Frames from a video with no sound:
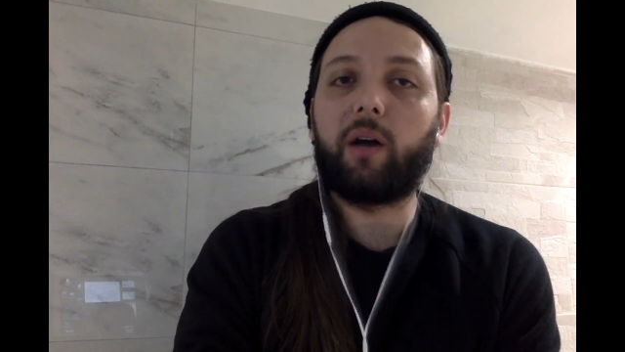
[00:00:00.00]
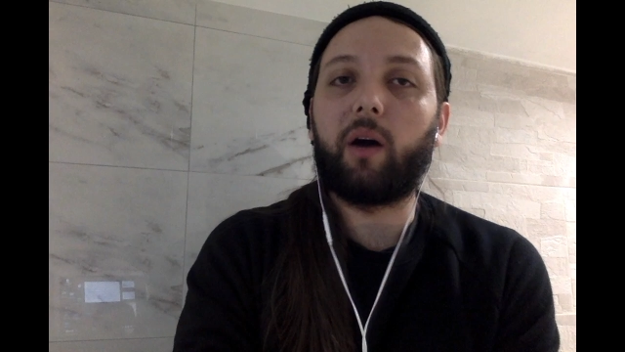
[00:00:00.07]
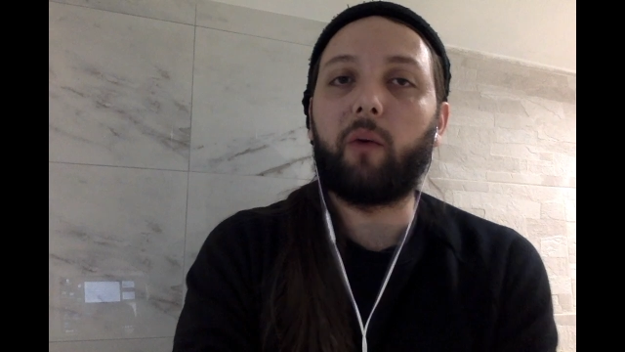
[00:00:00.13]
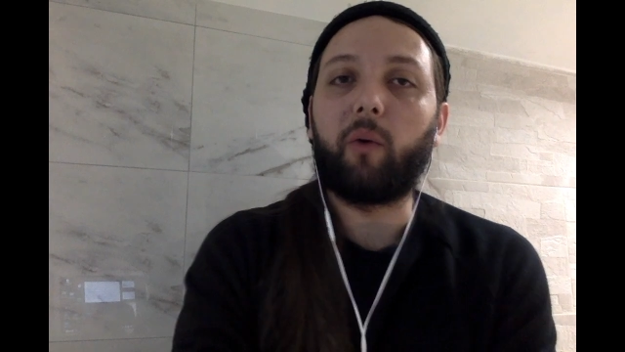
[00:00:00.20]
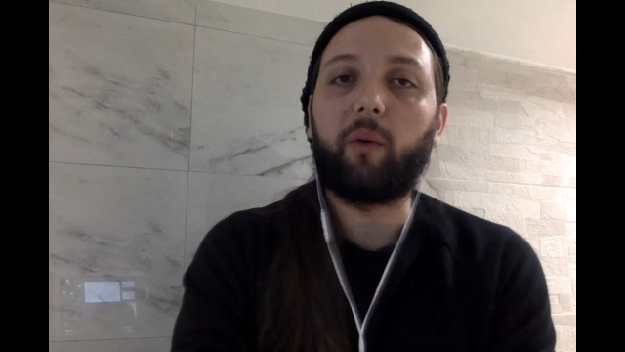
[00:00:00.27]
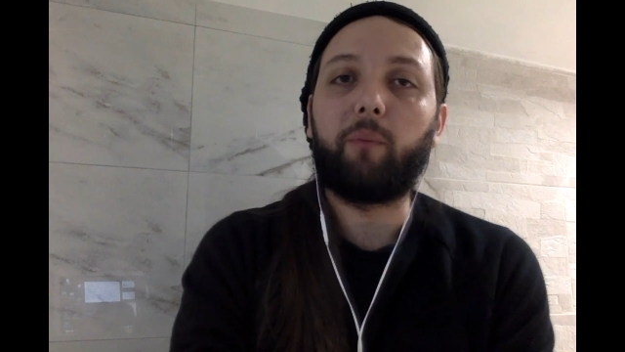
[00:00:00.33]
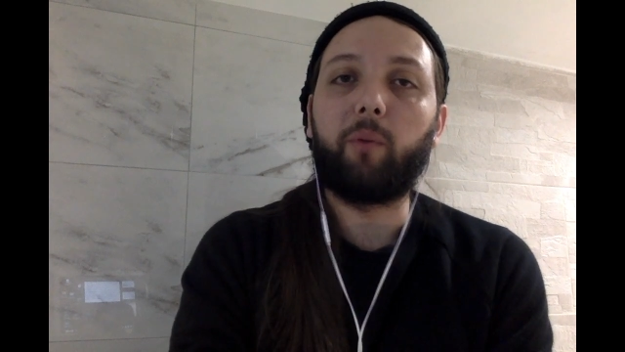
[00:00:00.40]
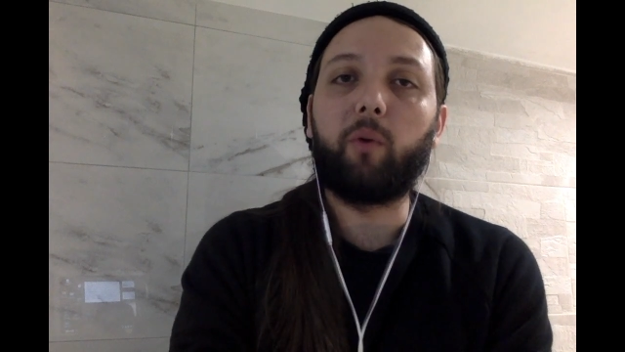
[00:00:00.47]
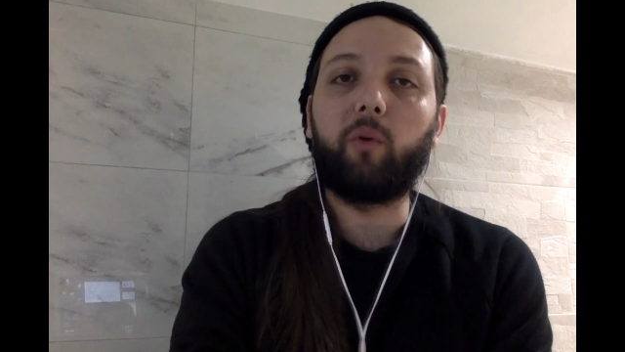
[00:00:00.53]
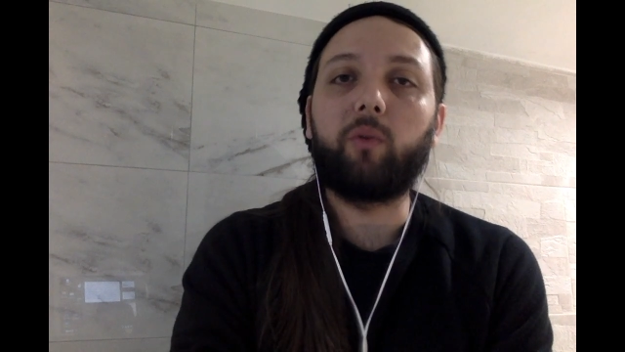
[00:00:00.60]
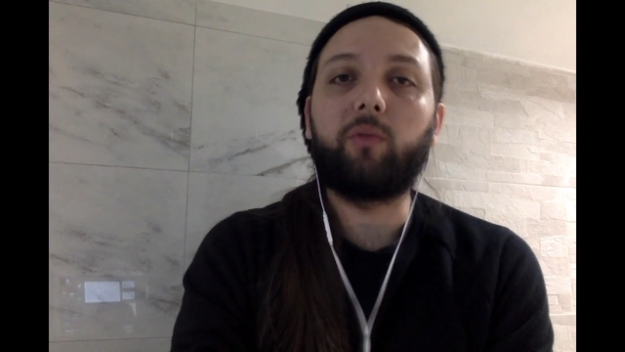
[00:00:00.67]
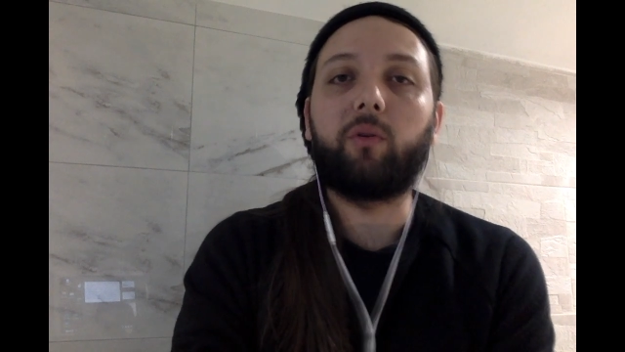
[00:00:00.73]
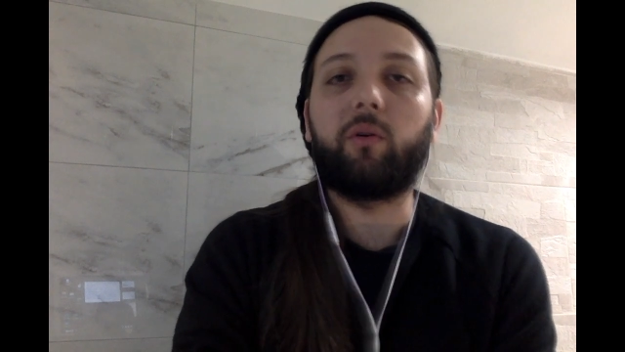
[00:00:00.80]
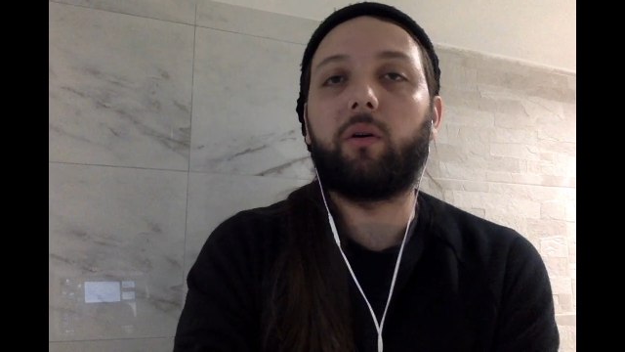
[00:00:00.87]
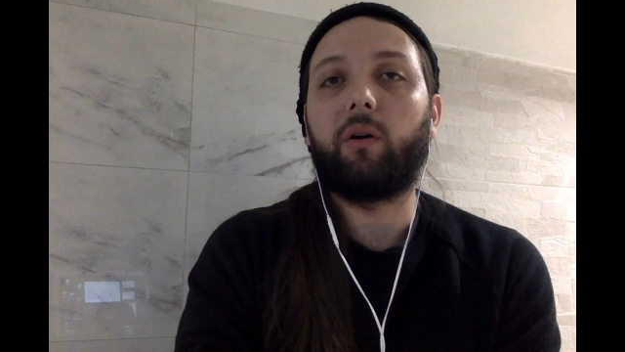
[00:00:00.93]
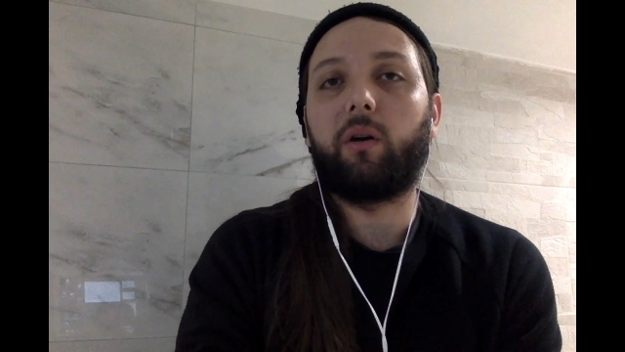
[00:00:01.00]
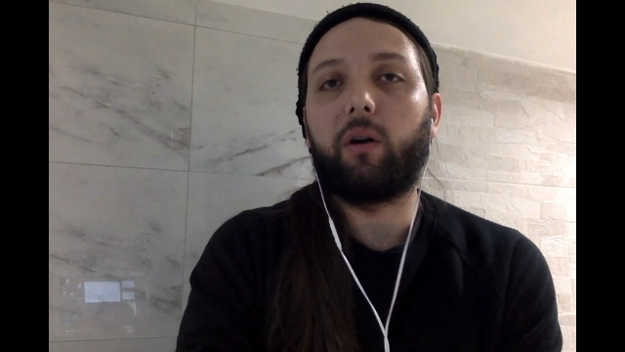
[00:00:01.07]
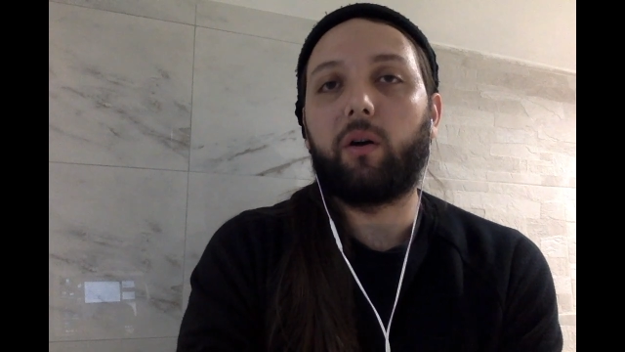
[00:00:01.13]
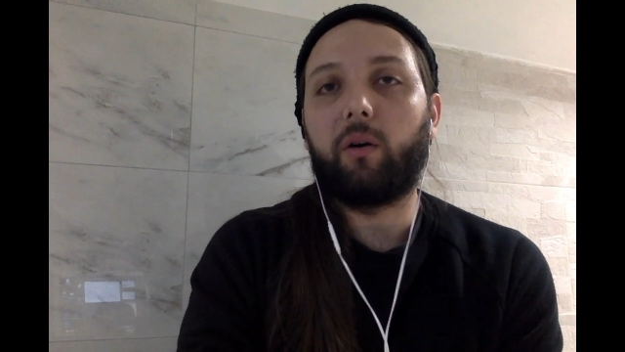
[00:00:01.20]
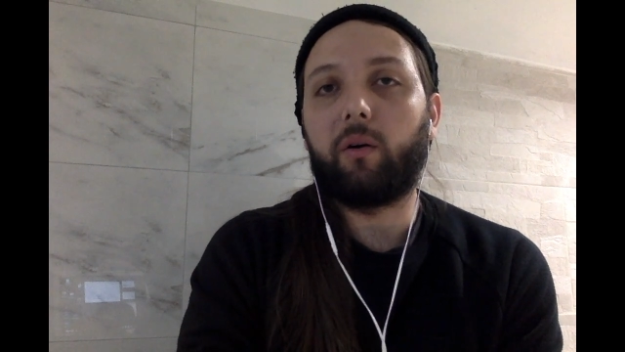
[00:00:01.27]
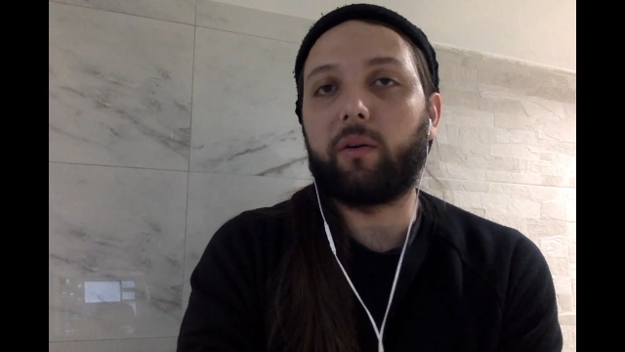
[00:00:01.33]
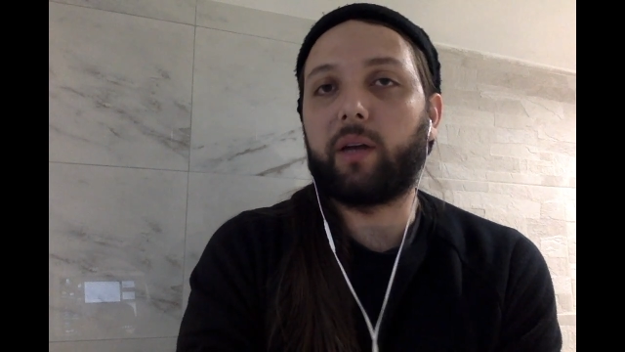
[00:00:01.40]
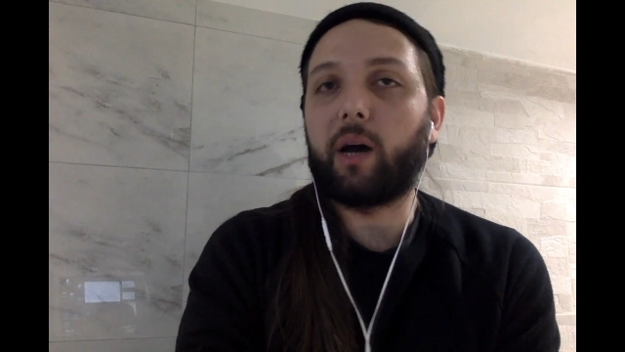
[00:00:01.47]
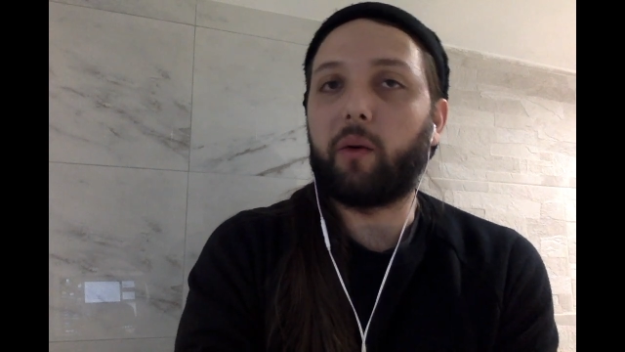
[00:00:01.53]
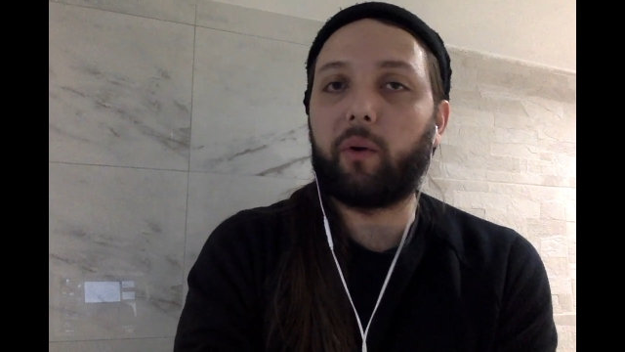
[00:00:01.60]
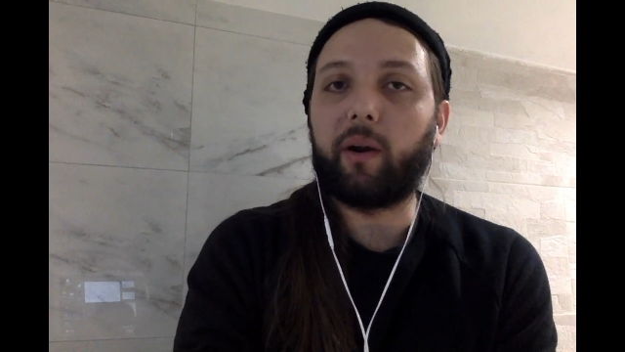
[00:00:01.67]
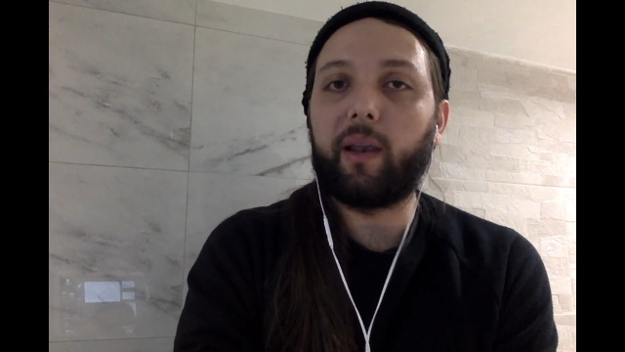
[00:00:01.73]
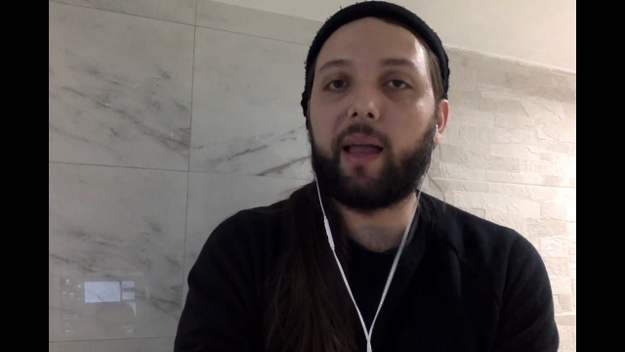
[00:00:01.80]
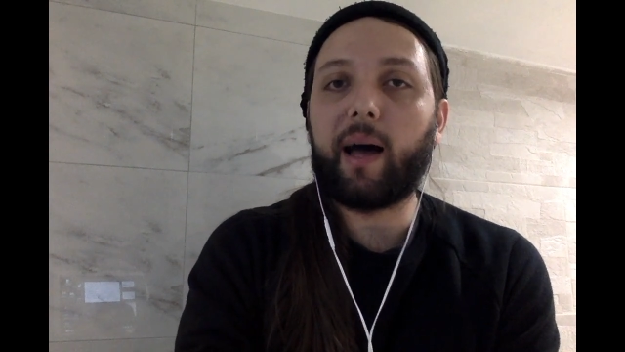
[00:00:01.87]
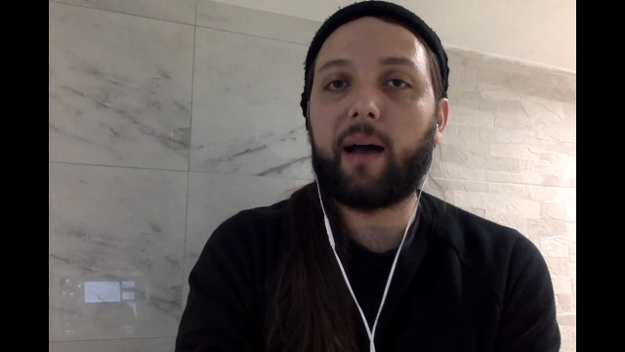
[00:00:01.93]
our mood or on
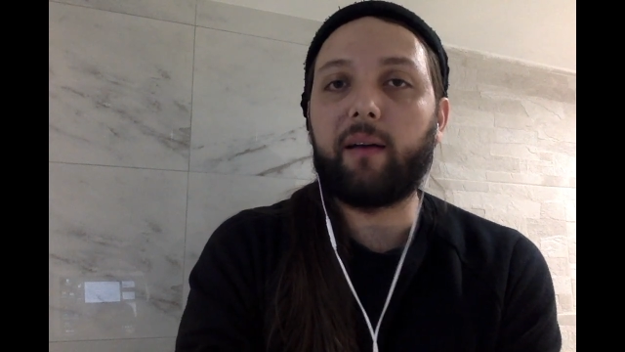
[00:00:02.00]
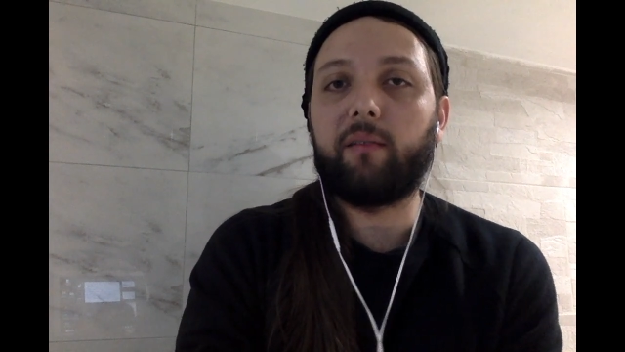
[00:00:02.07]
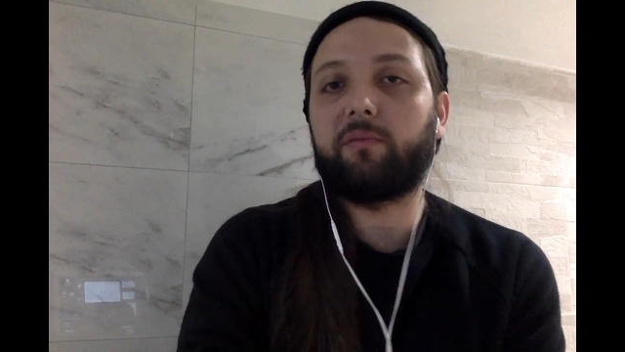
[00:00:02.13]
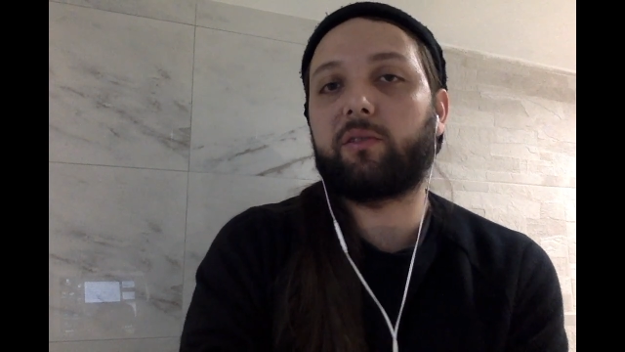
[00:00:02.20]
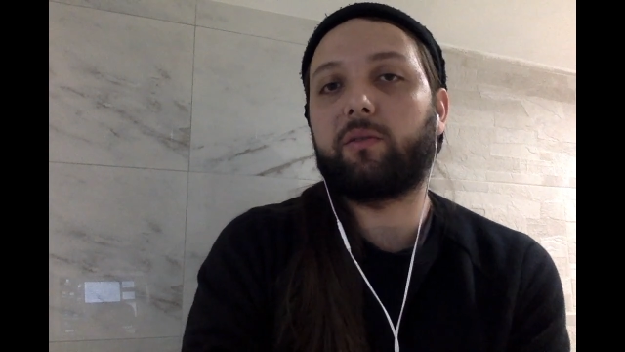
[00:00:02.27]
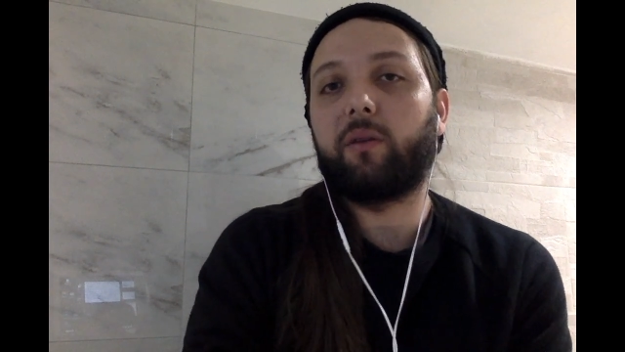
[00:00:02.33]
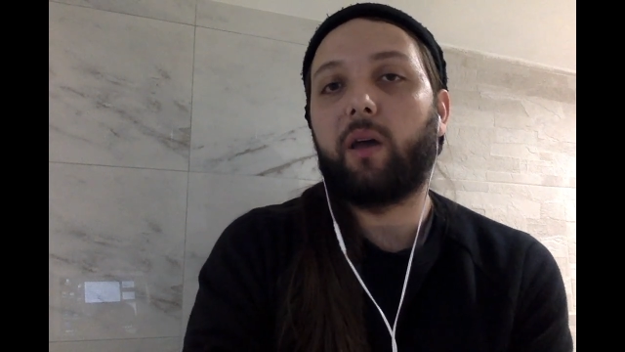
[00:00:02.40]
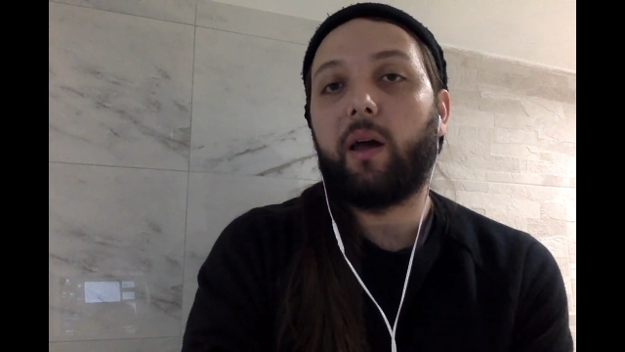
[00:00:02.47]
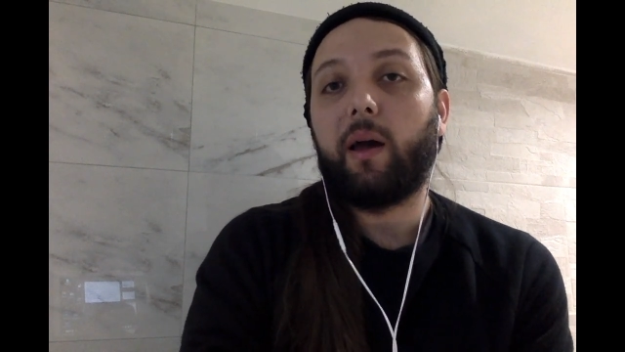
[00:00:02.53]
our lives,